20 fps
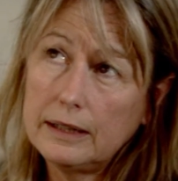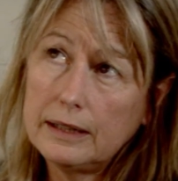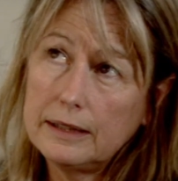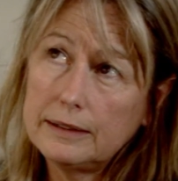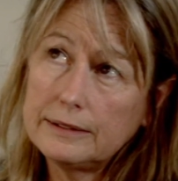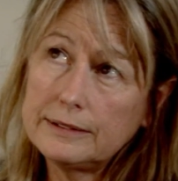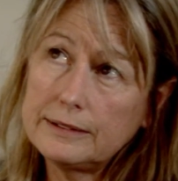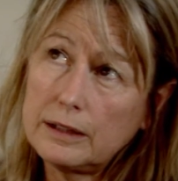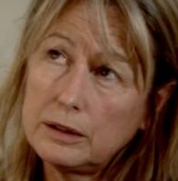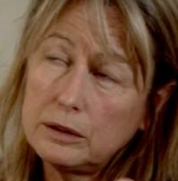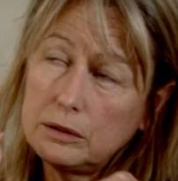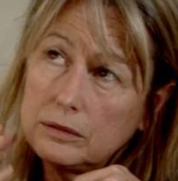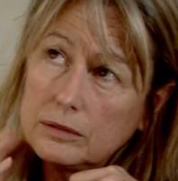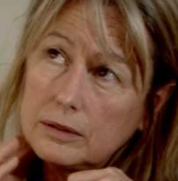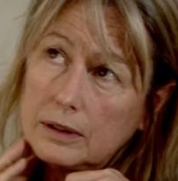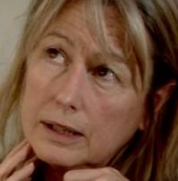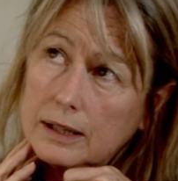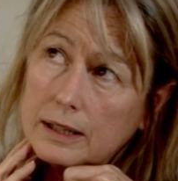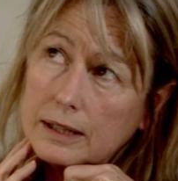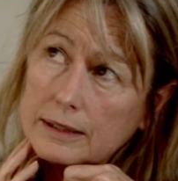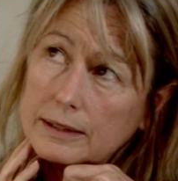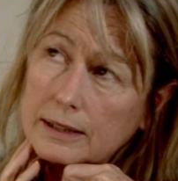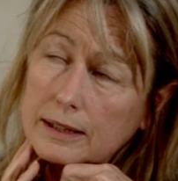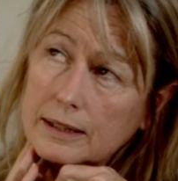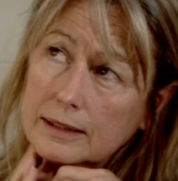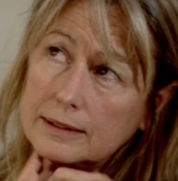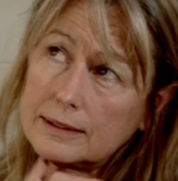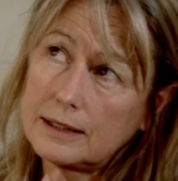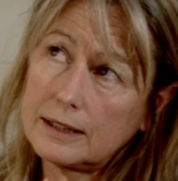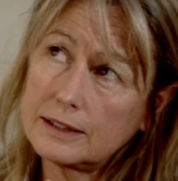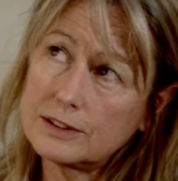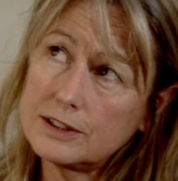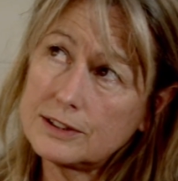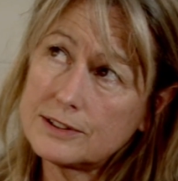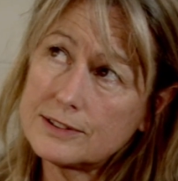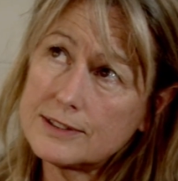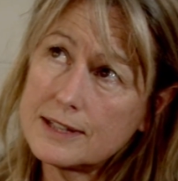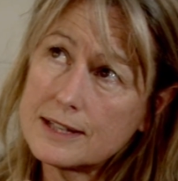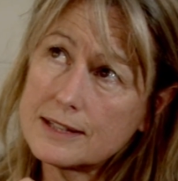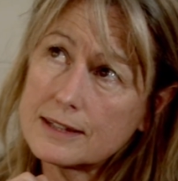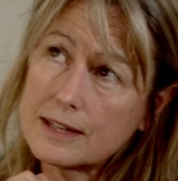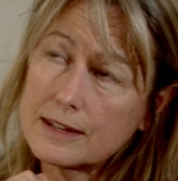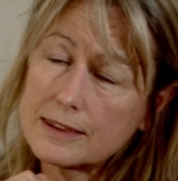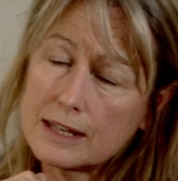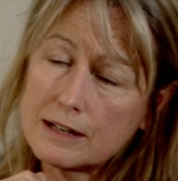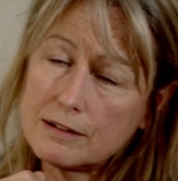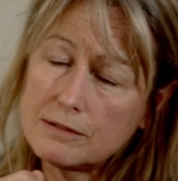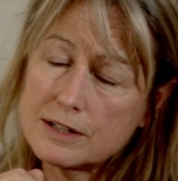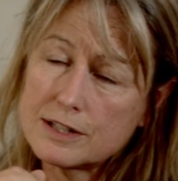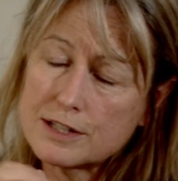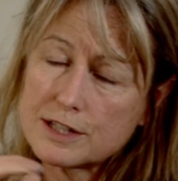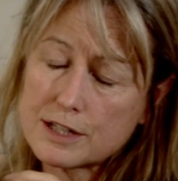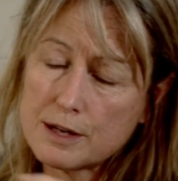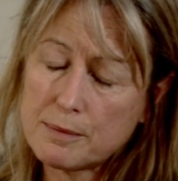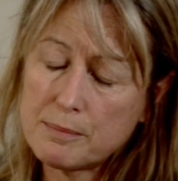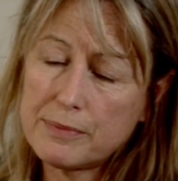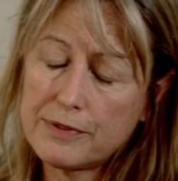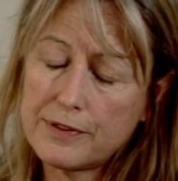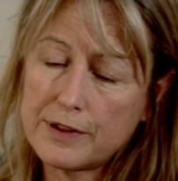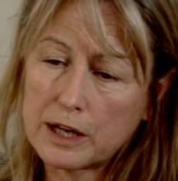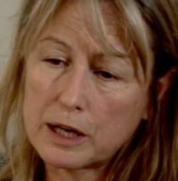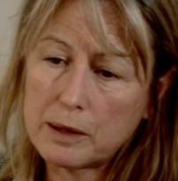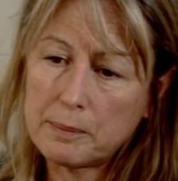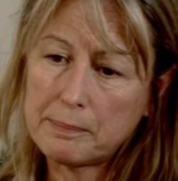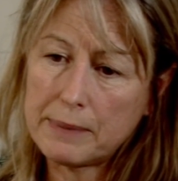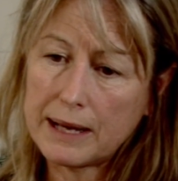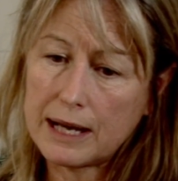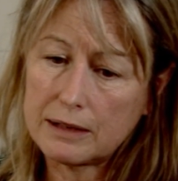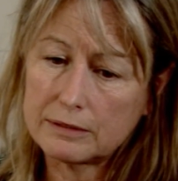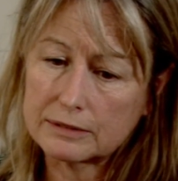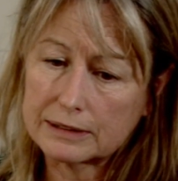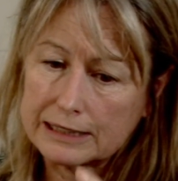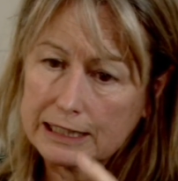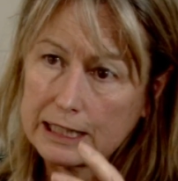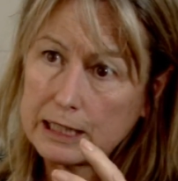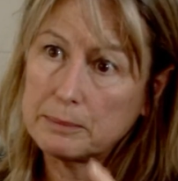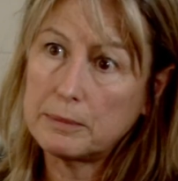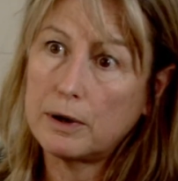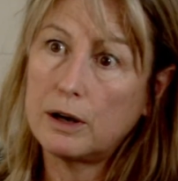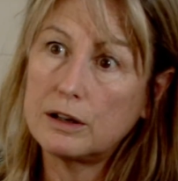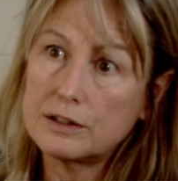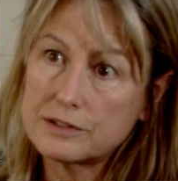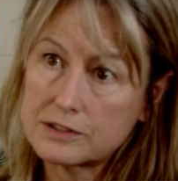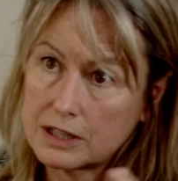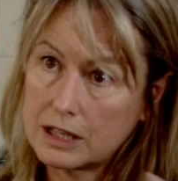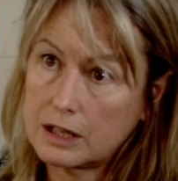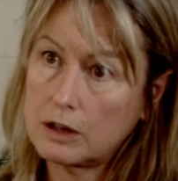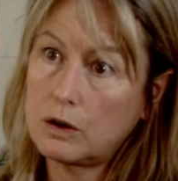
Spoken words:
So I just think that there is something about keep asking